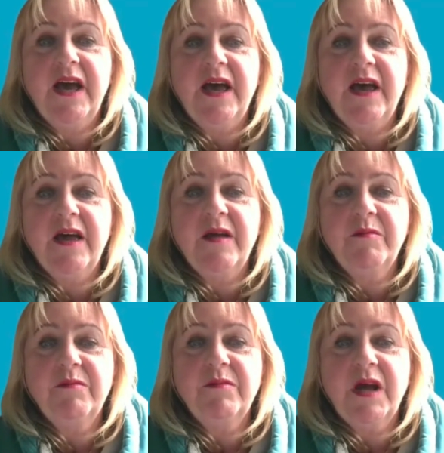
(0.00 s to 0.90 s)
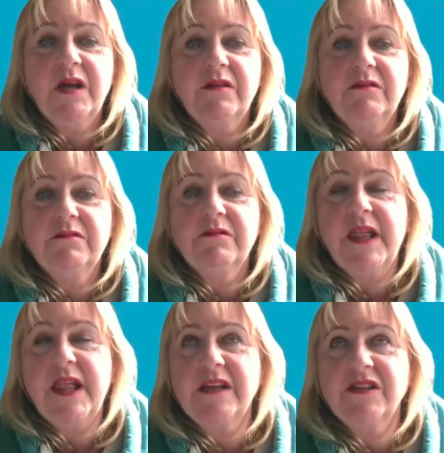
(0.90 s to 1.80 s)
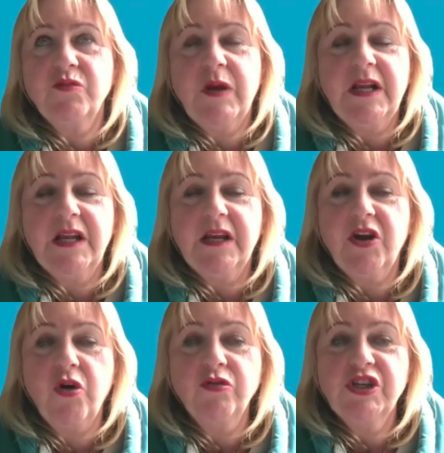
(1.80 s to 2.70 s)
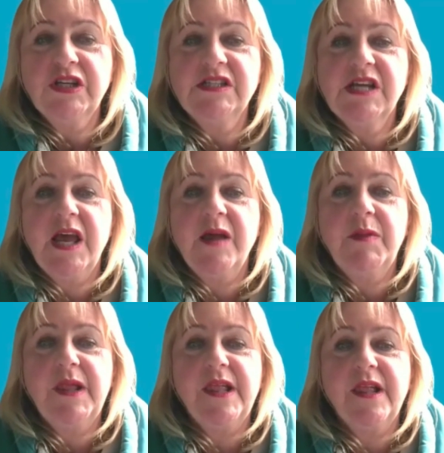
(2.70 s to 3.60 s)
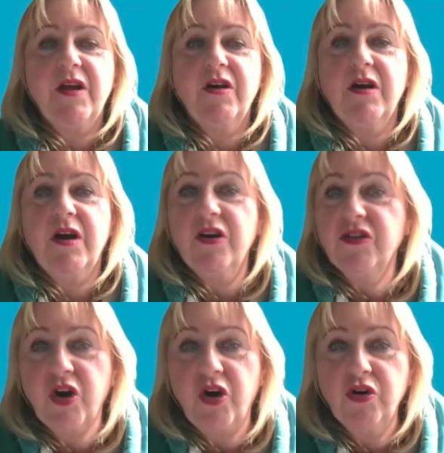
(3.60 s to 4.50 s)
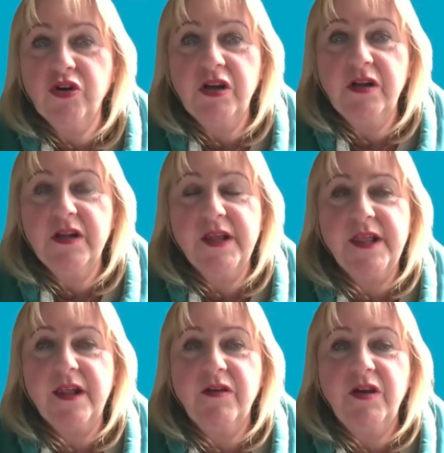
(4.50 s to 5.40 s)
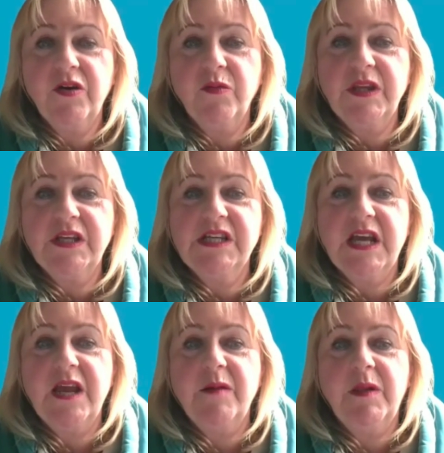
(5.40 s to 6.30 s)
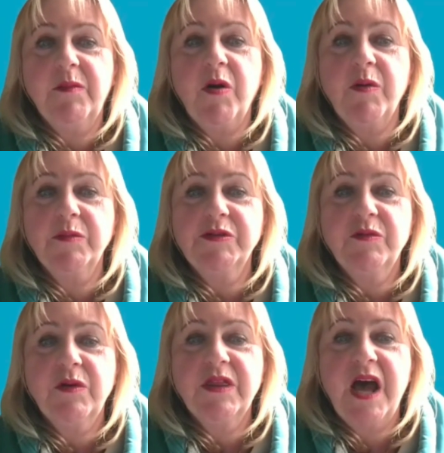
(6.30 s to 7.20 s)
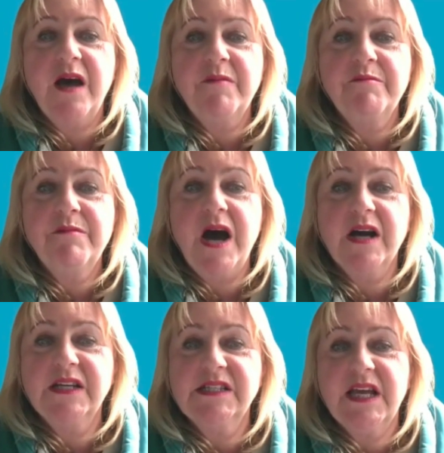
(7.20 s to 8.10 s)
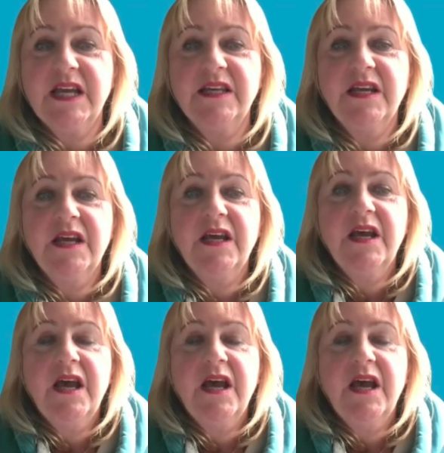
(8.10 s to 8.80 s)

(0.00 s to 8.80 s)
standard weekly coaching tips, the huddles, with your teams, where we're up to with that, marketing,